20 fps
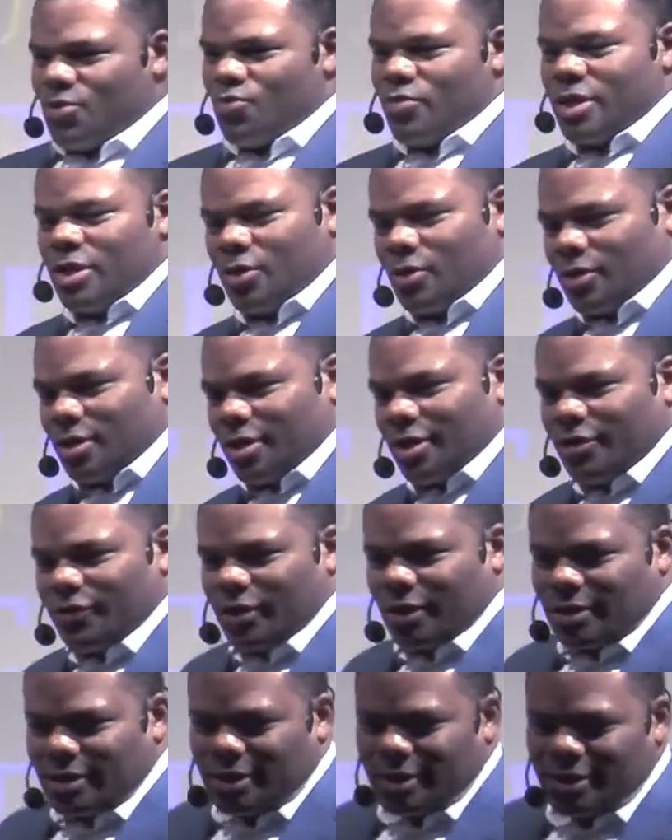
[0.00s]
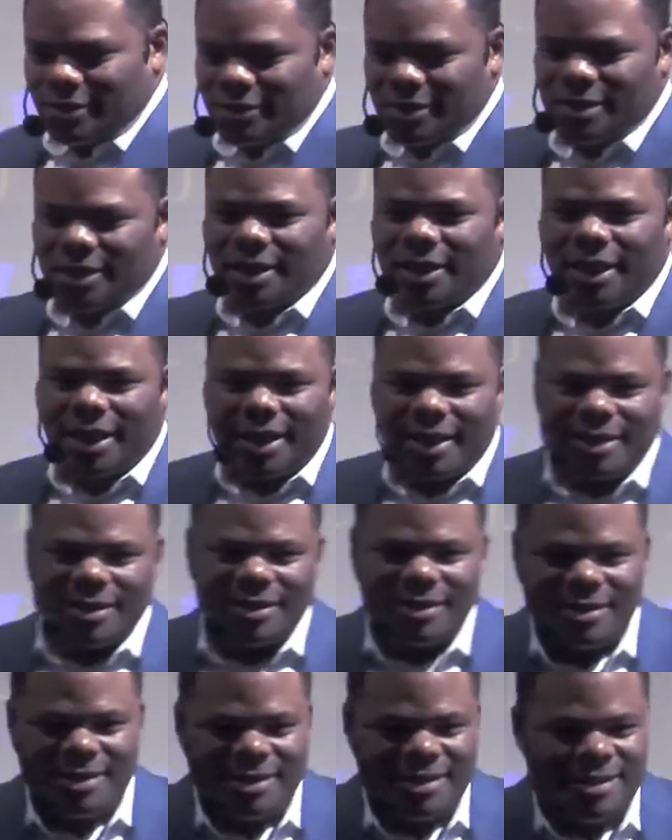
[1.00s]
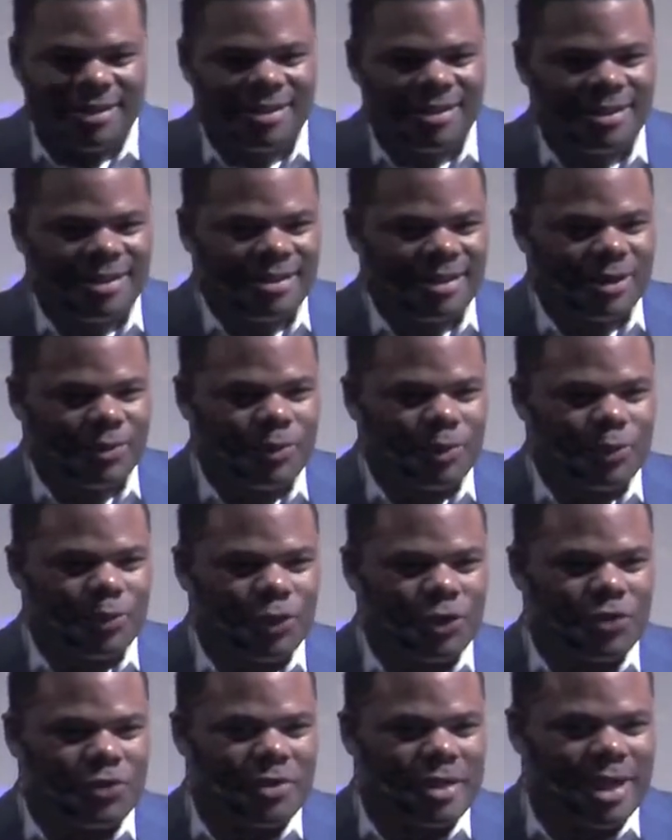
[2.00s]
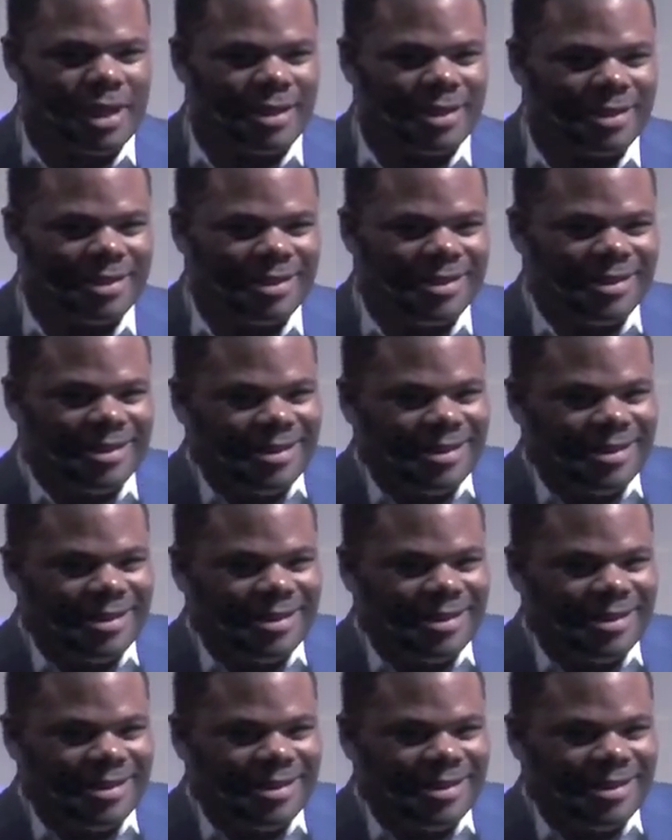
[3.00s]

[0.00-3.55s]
we don't think of ourselves in the light that we were created.